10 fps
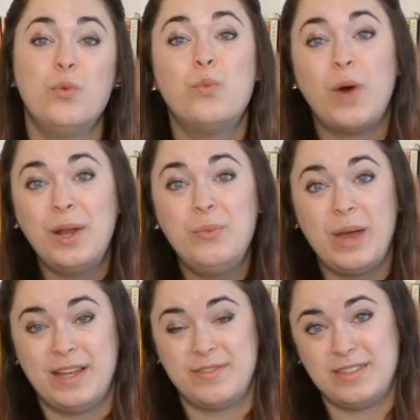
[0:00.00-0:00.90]
One
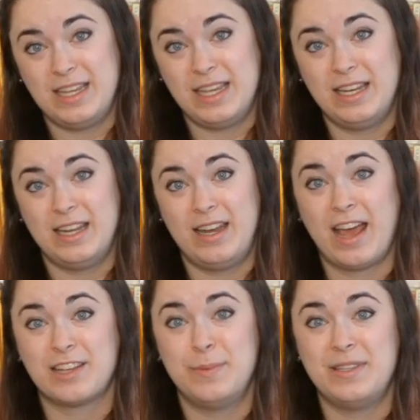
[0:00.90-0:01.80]
way of sneaking in
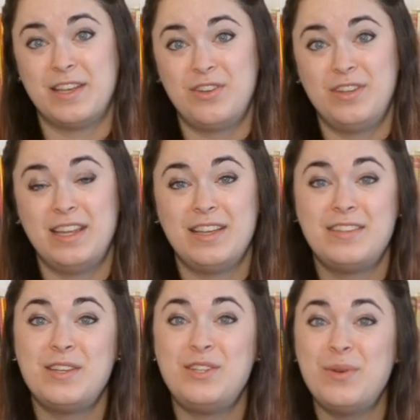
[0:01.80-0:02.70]
exposition is
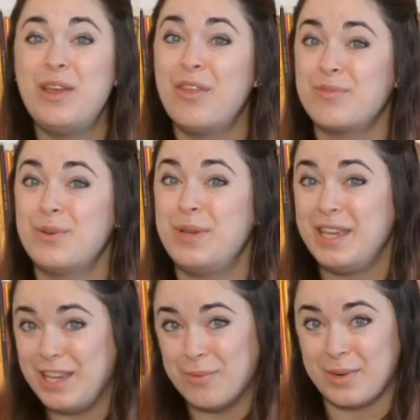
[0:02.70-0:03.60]
to do it through
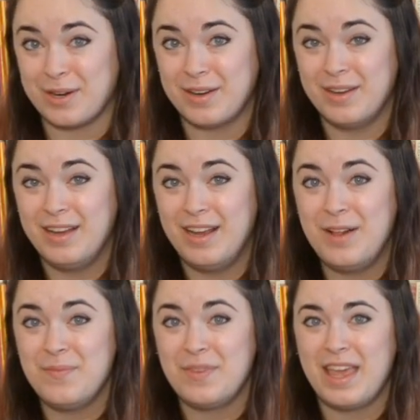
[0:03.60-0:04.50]
humor.
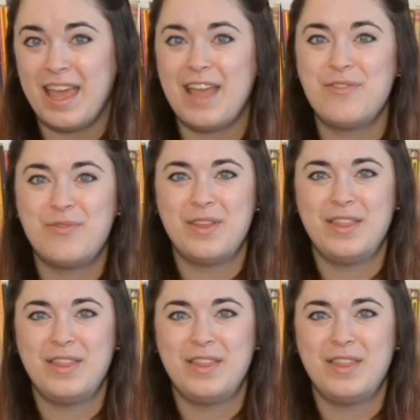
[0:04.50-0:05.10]
If